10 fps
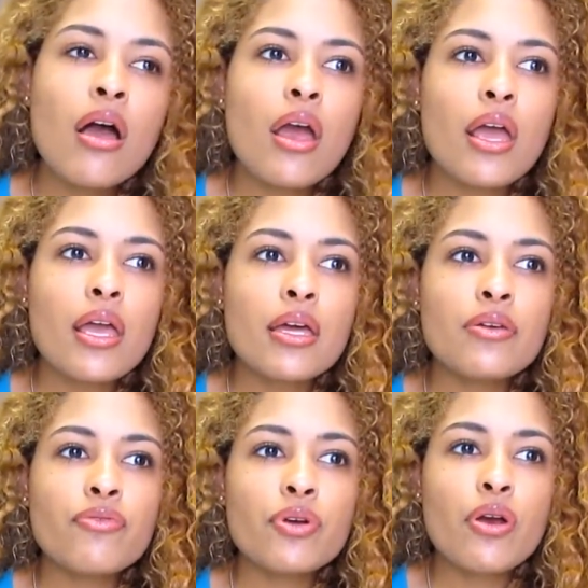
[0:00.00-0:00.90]

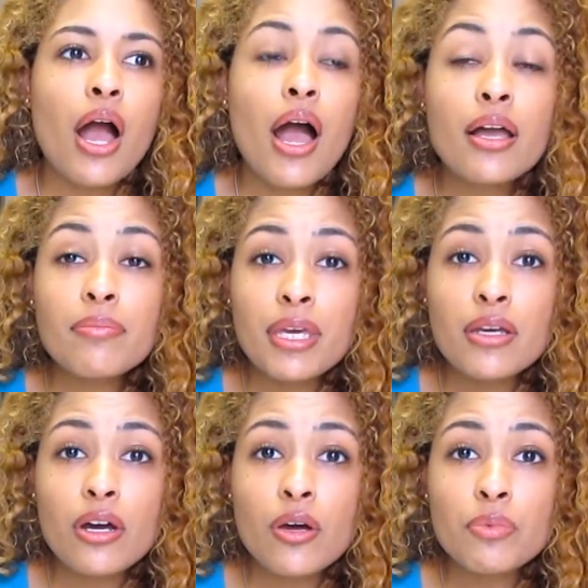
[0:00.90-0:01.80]
And for your eye
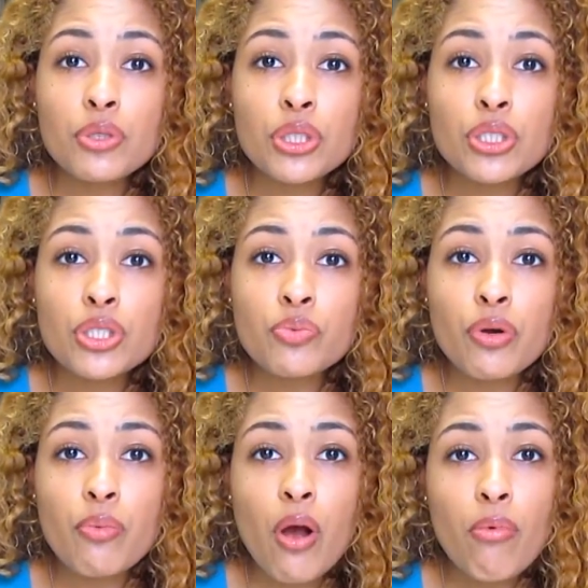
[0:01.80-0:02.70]
makeup, you should just
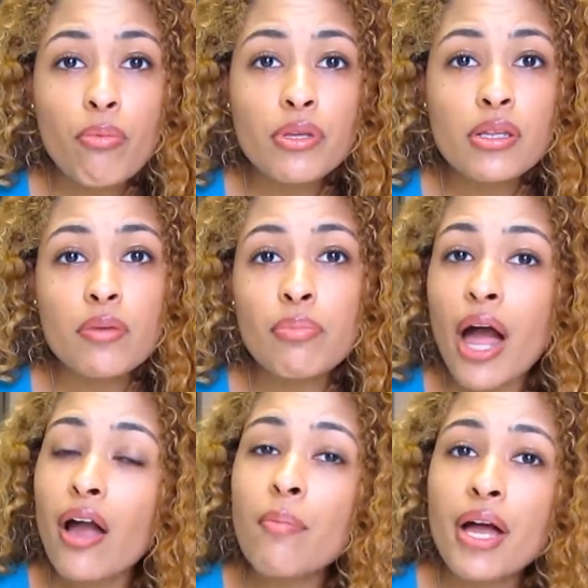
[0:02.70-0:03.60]
wear probably like
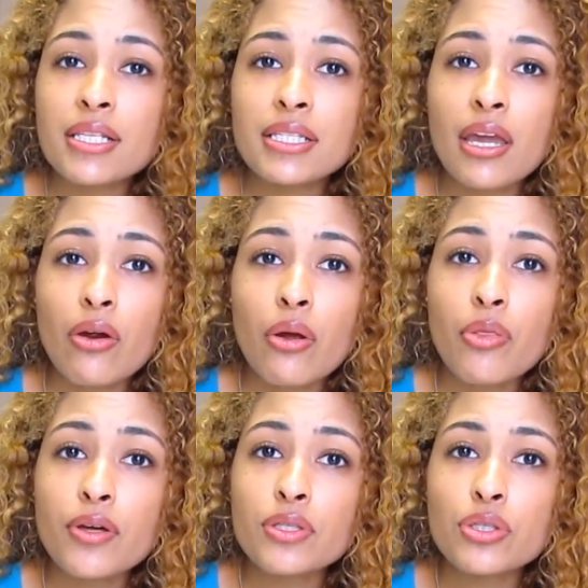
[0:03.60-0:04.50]
black mascara.
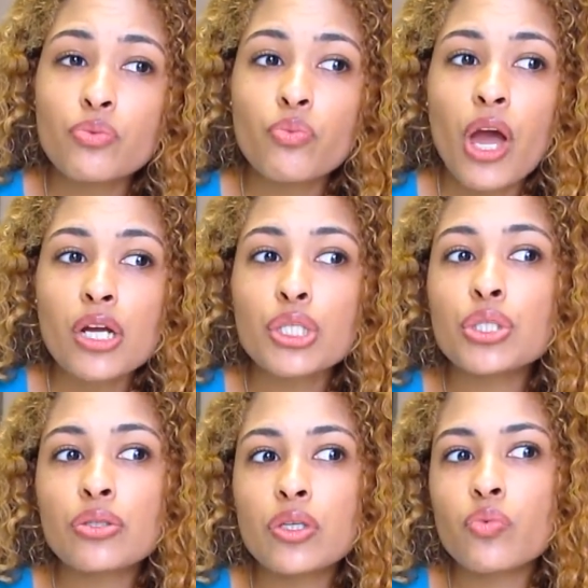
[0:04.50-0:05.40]
That's
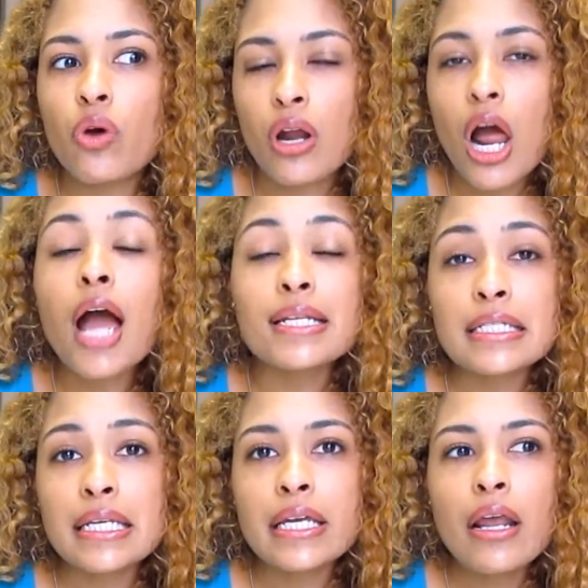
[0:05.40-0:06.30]
actually what I
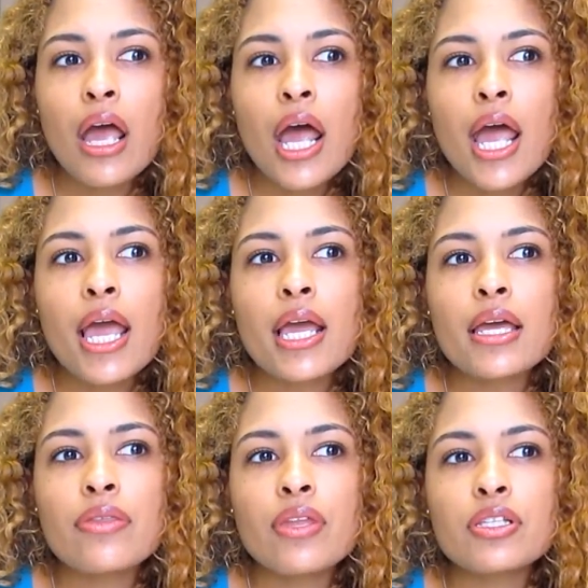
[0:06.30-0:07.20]
did,
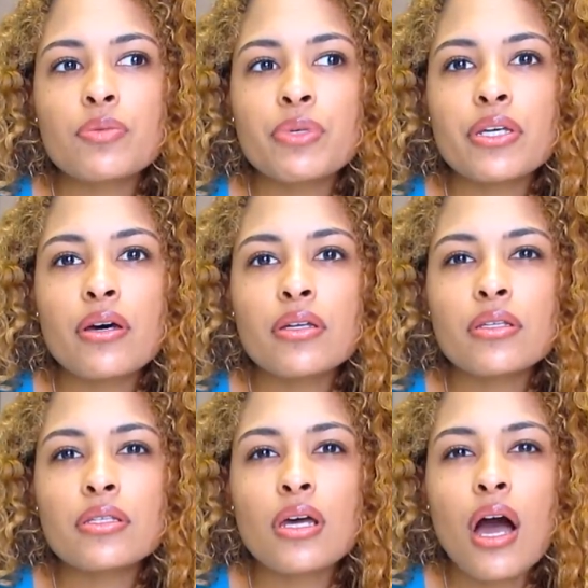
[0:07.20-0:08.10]
and that's
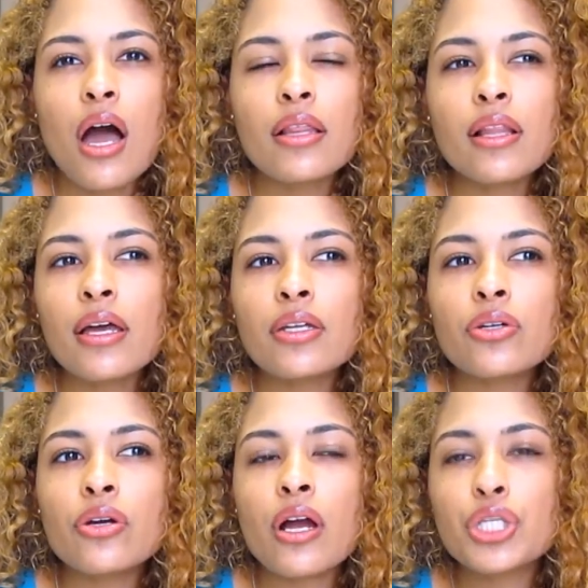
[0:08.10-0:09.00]
because
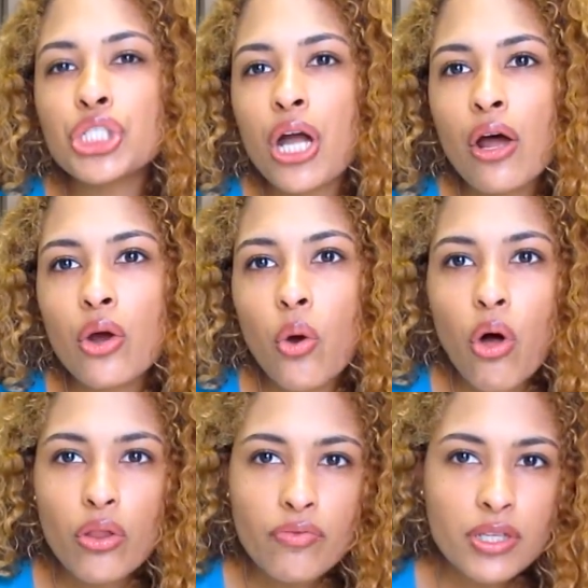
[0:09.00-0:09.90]
eyeliner, eyeshadow,
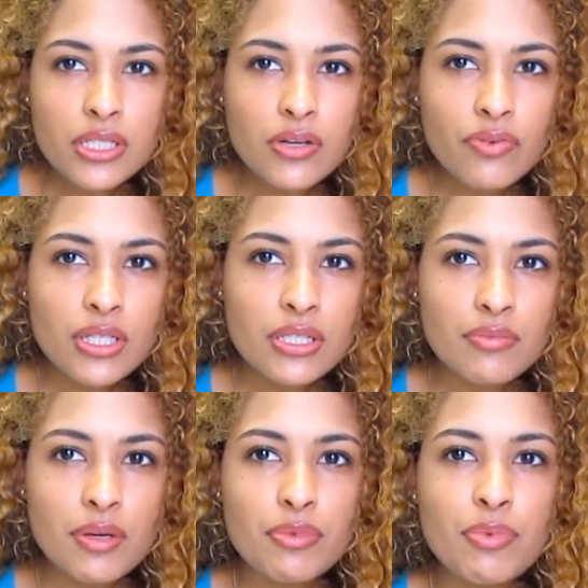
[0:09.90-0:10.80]
all of that stuff can
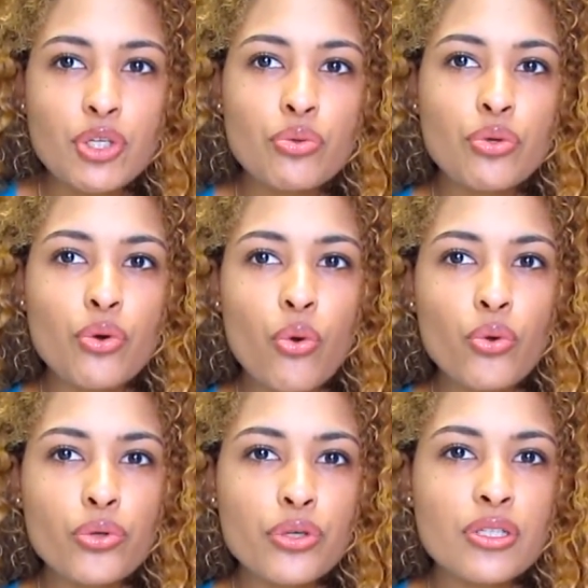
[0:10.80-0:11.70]
sometimes make you look
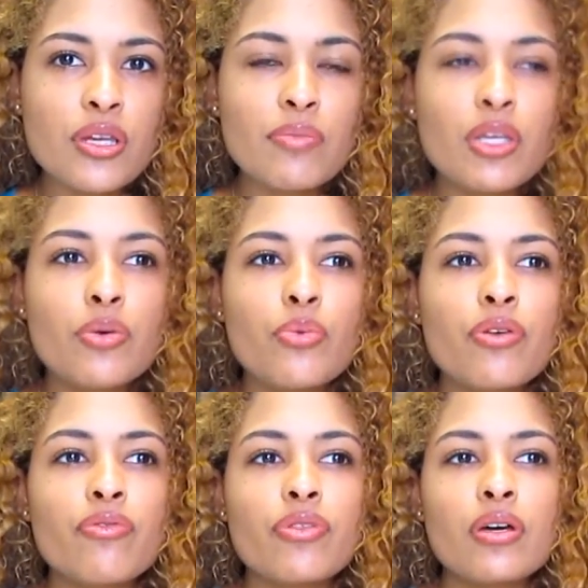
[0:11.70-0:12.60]
older. Same thing
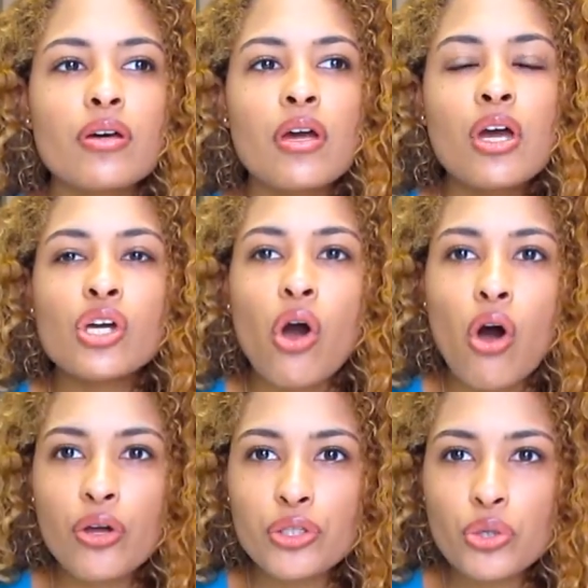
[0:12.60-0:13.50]
with the
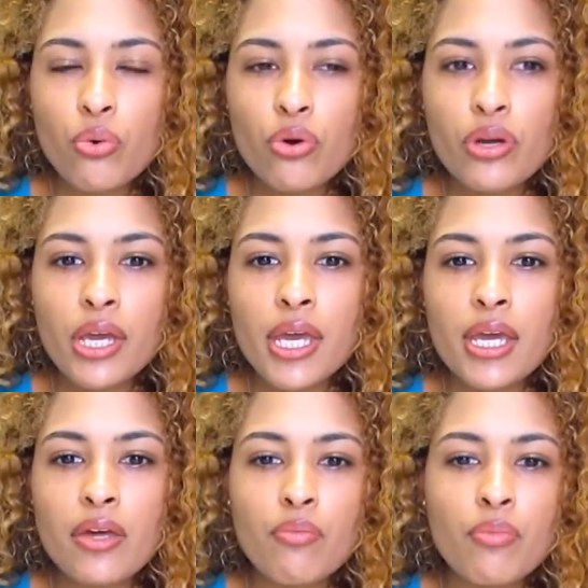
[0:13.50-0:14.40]

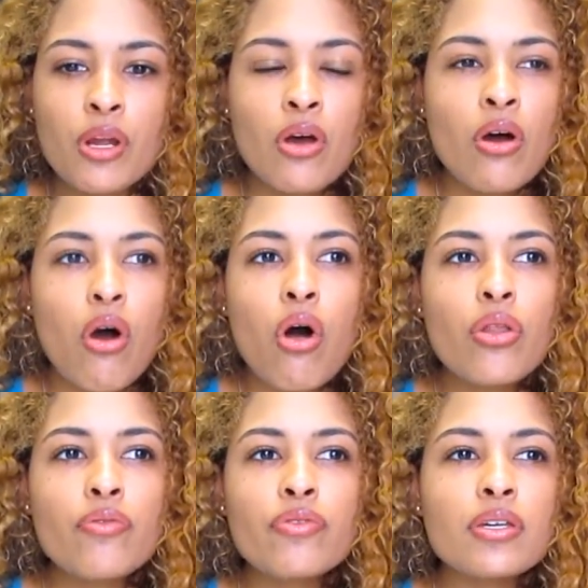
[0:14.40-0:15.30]
contouring and
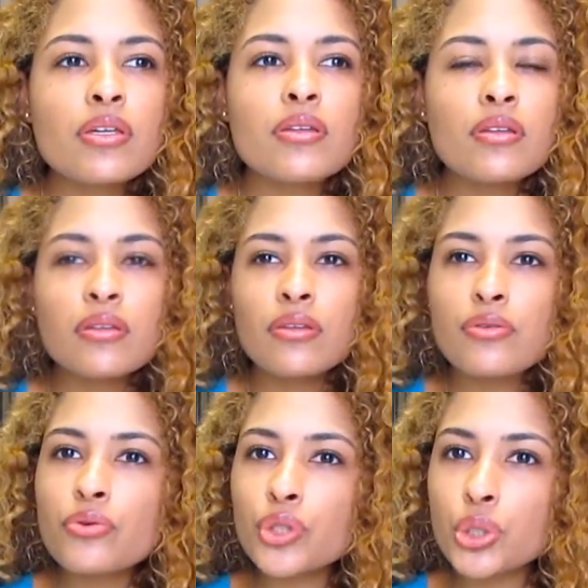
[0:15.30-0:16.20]
all of the
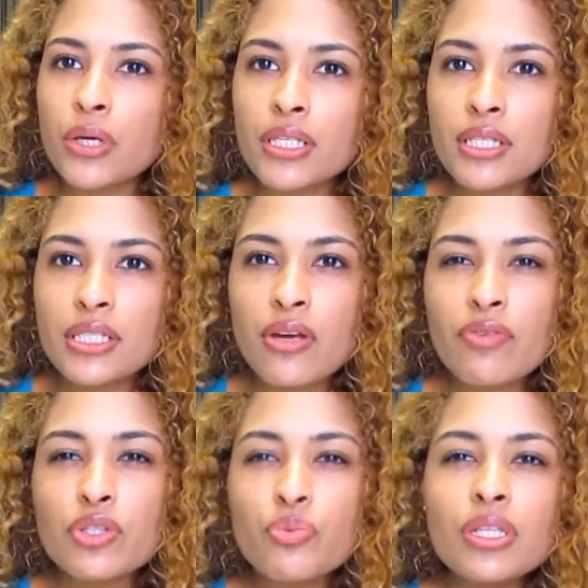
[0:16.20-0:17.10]
little tricks and stuff.
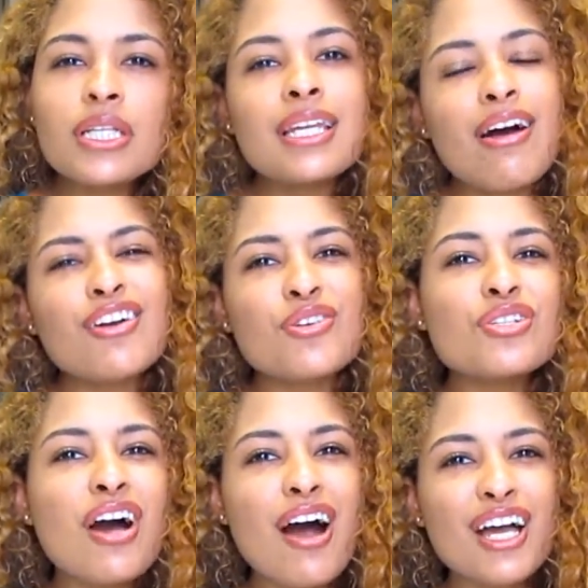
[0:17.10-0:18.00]
It's really not your
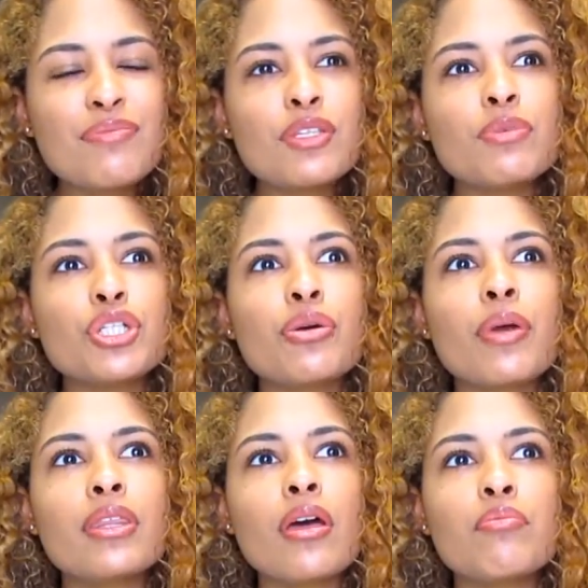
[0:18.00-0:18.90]
time to be
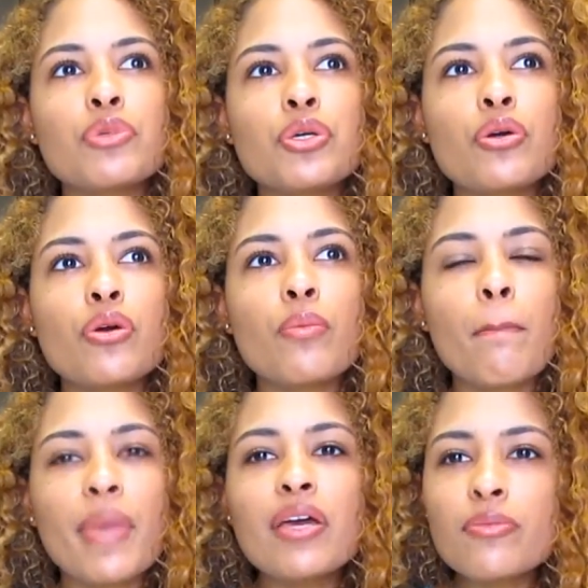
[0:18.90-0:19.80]
showing them your
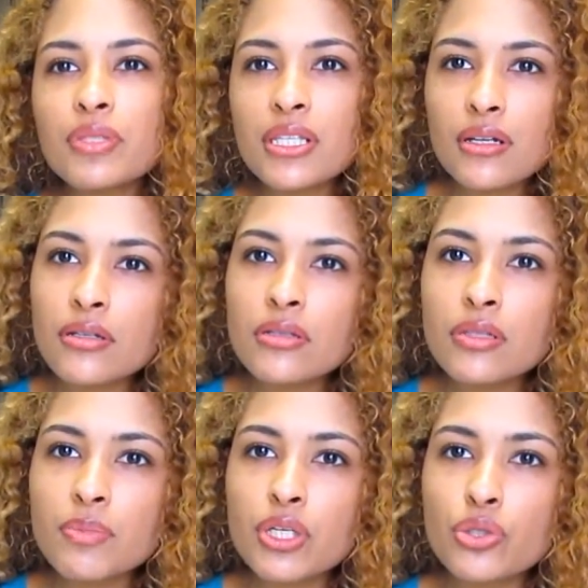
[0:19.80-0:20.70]
makeup
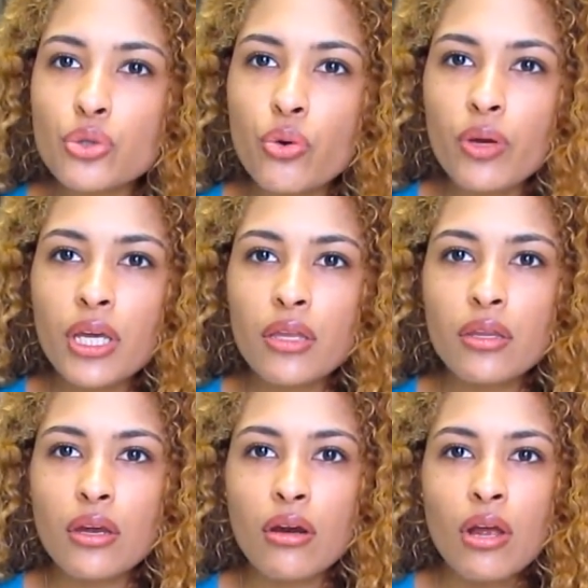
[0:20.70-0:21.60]
skills because you're going in
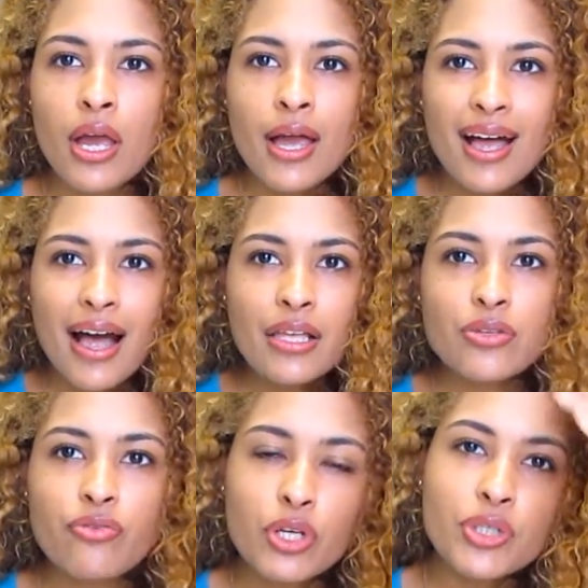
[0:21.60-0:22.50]
there as a
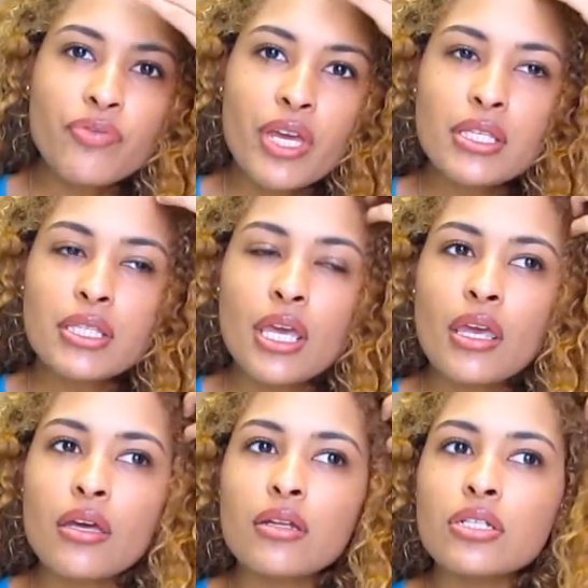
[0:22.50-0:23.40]
fresh face
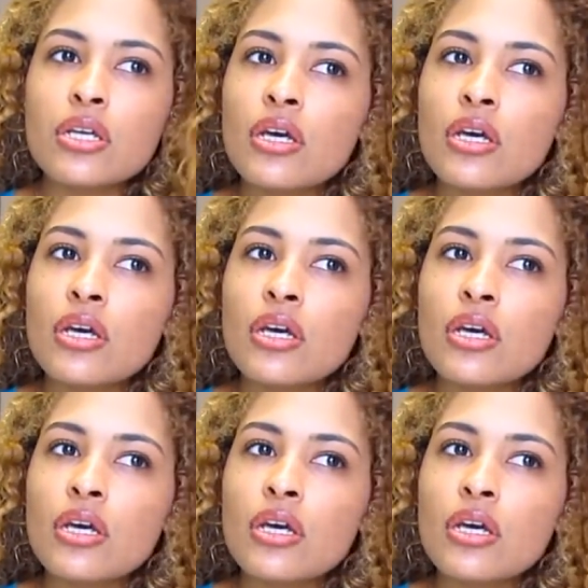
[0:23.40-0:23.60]
and